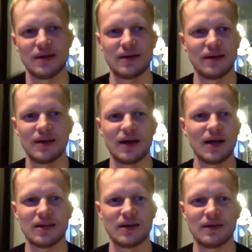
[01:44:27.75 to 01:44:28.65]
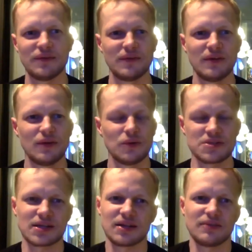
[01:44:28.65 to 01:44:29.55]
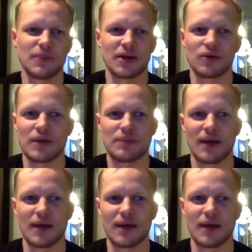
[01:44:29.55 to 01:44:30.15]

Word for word: And and I love, what's not to love about a grape